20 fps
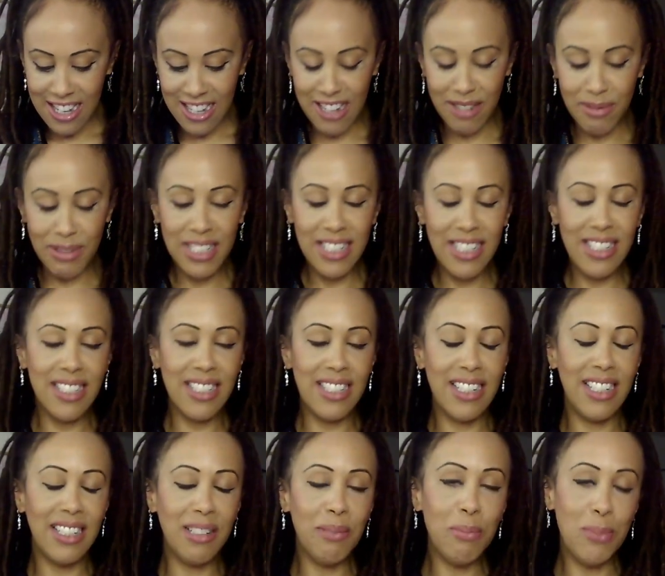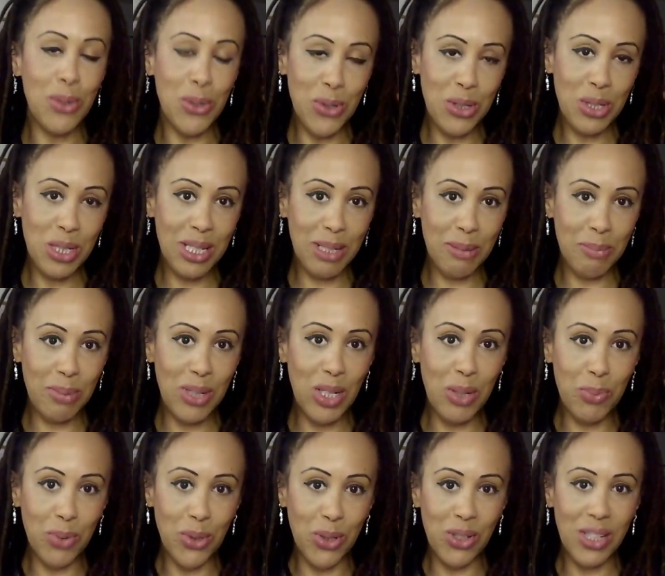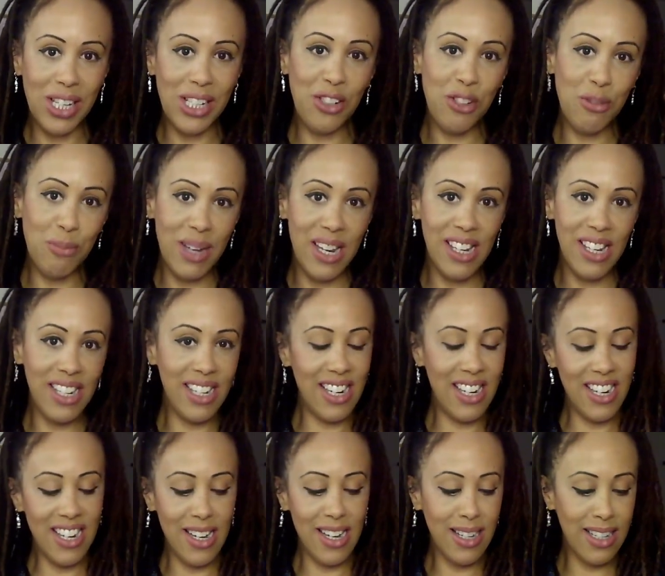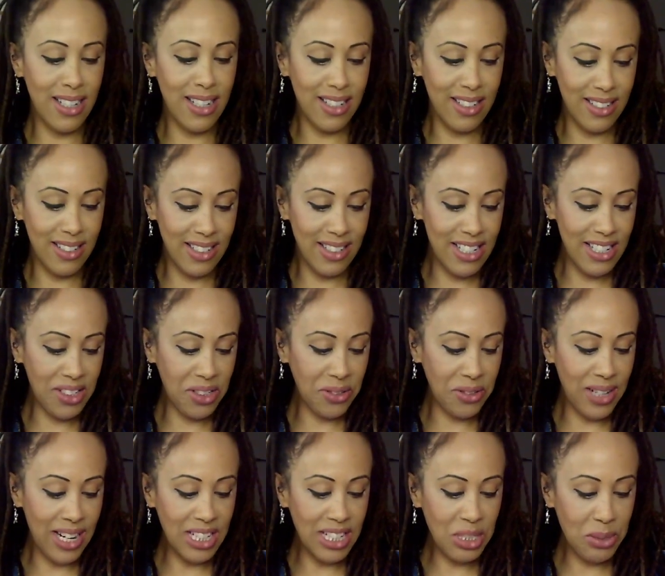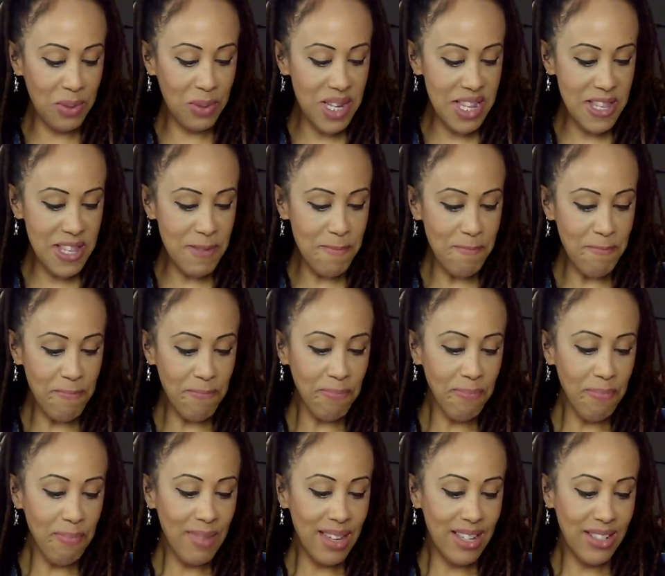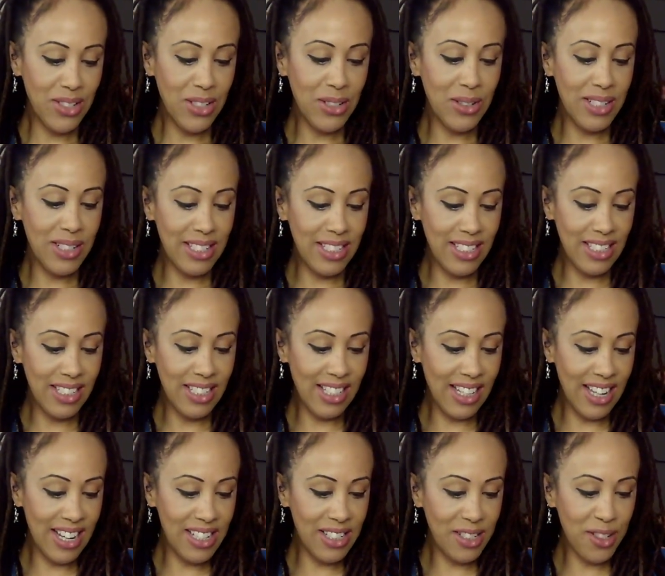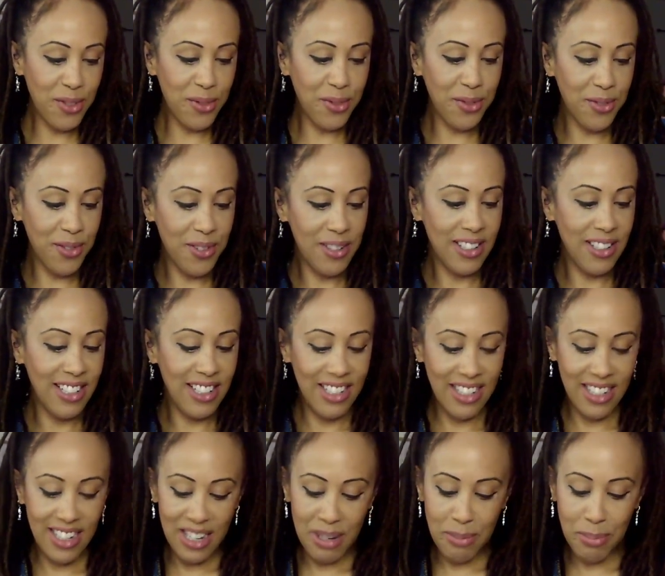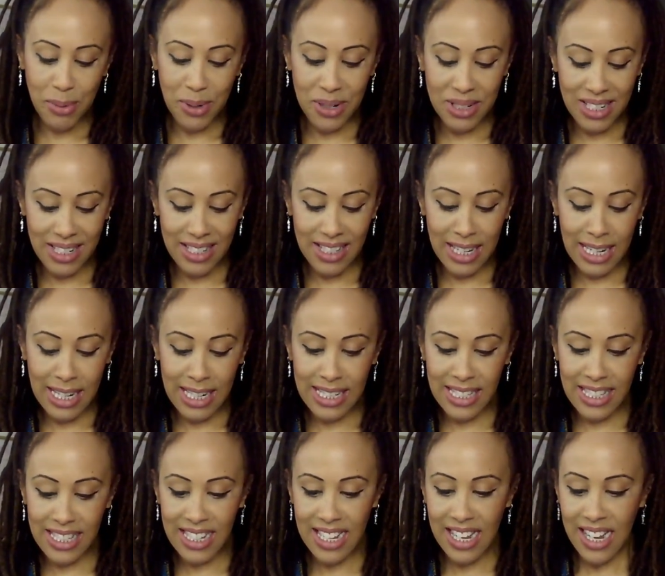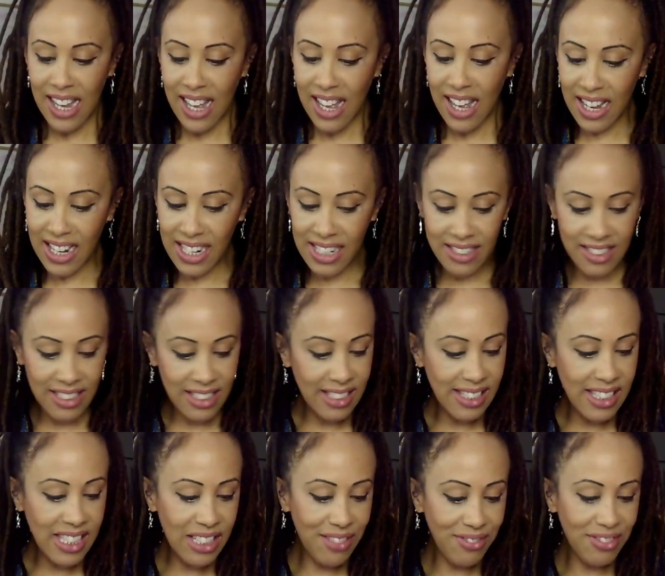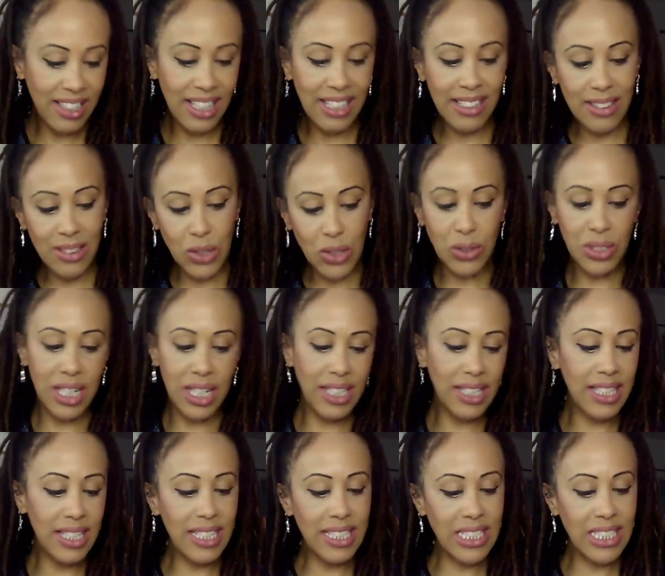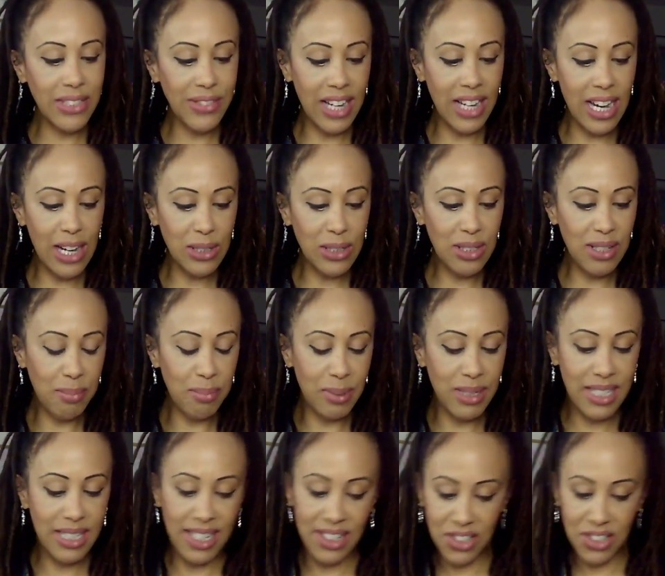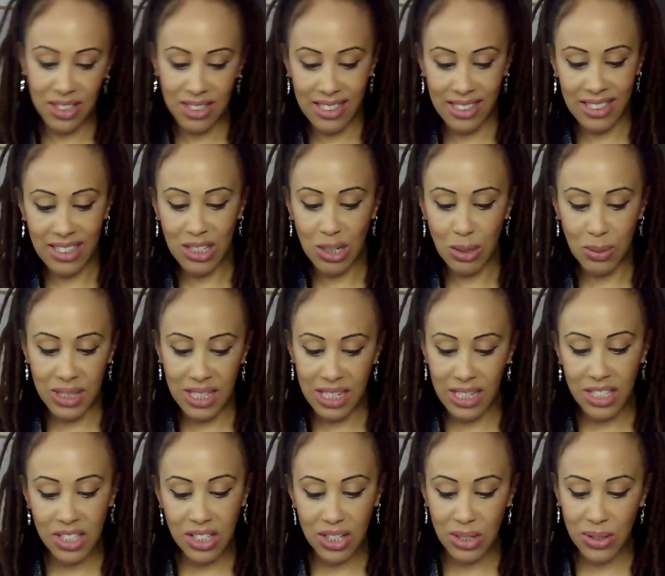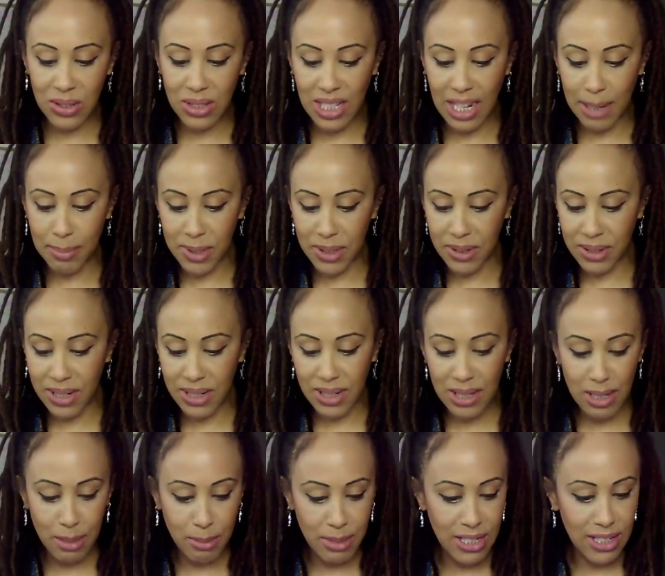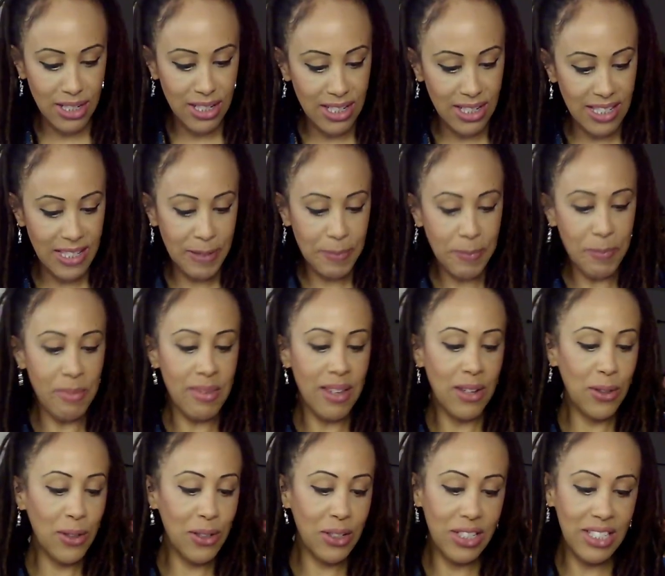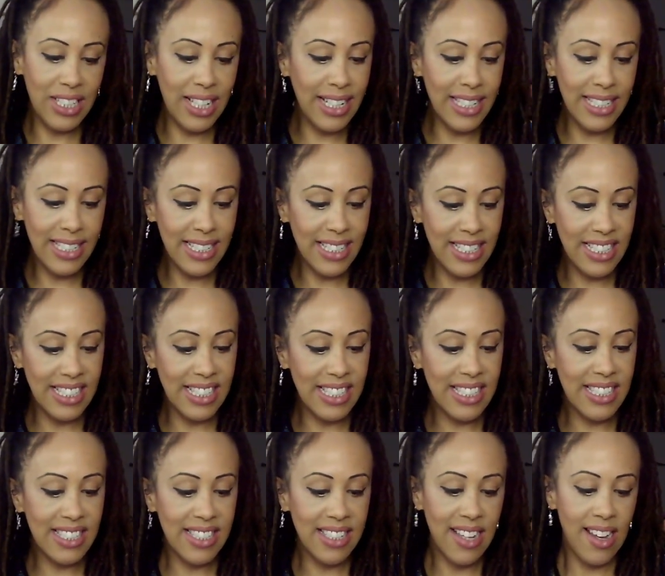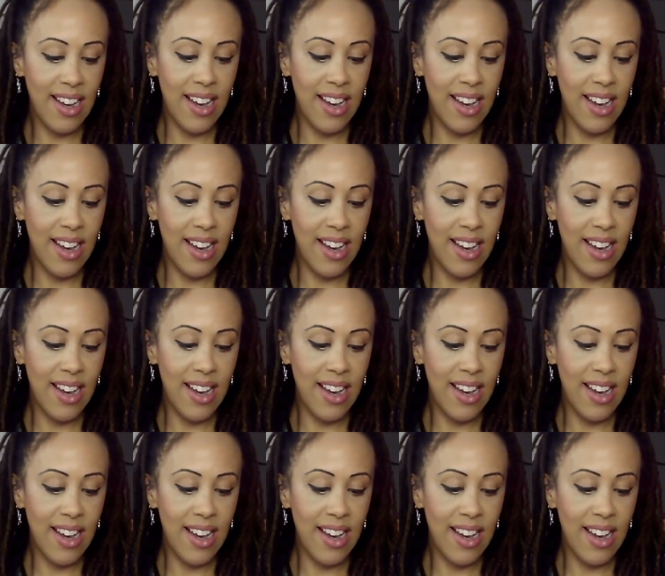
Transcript: This is like most people that you might interact with. So it did kind of point to that. And he did give like little techniques of how to potentially deal with each of those types of customers or clients.